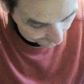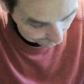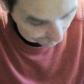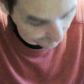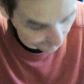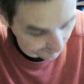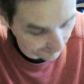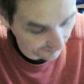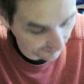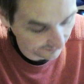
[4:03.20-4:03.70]

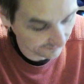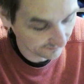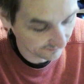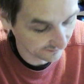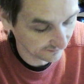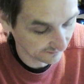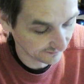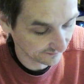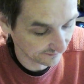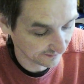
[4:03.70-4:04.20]
it
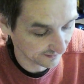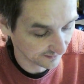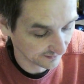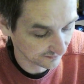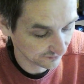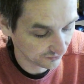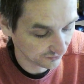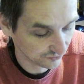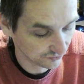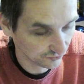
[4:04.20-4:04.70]
is
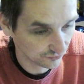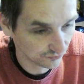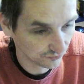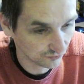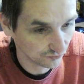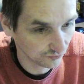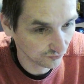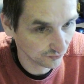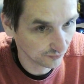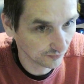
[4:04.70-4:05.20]
that
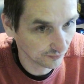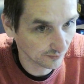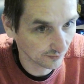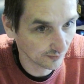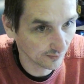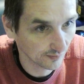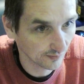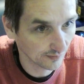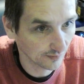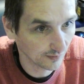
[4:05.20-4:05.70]
you
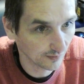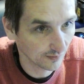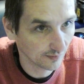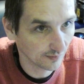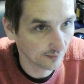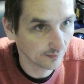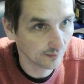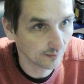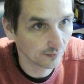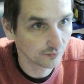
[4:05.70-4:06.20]

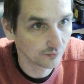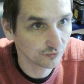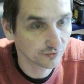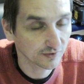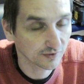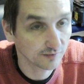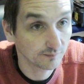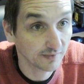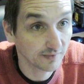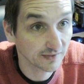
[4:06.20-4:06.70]

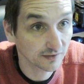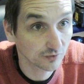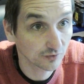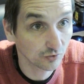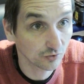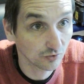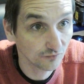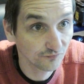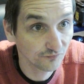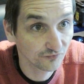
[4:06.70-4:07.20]
can buy
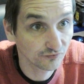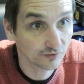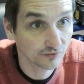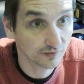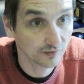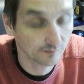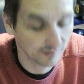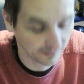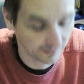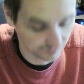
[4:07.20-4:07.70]
COFs, you
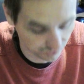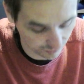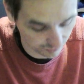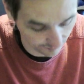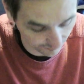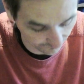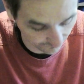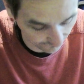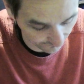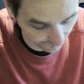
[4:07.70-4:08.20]
can buy chip
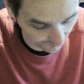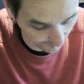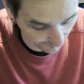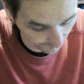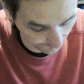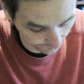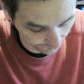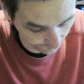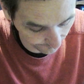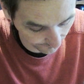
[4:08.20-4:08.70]
on
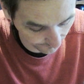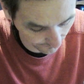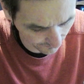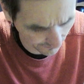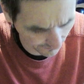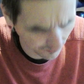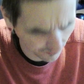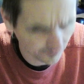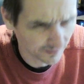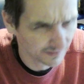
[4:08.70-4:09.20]
film
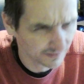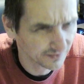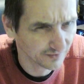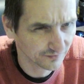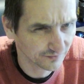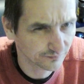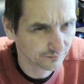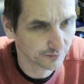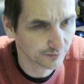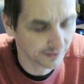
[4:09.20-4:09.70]
on
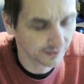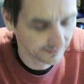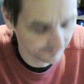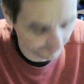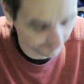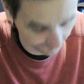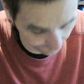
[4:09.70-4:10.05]
AliExpress,